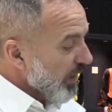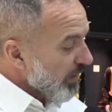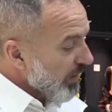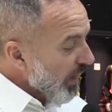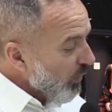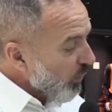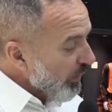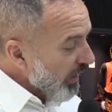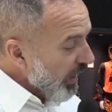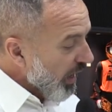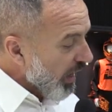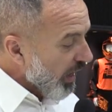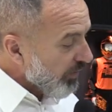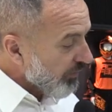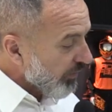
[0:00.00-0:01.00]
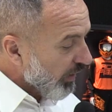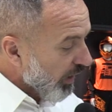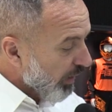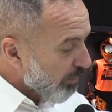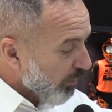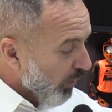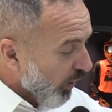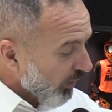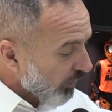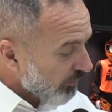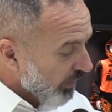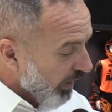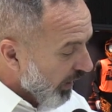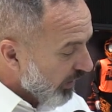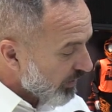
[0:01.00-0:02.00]
Then we have a, a
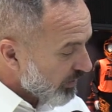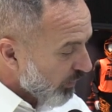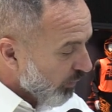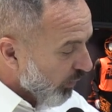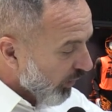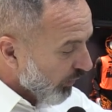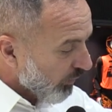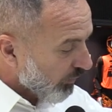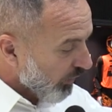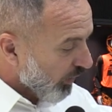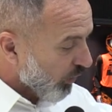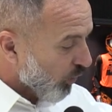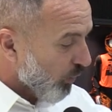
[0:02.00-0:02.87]
bottom task, the bottom uh,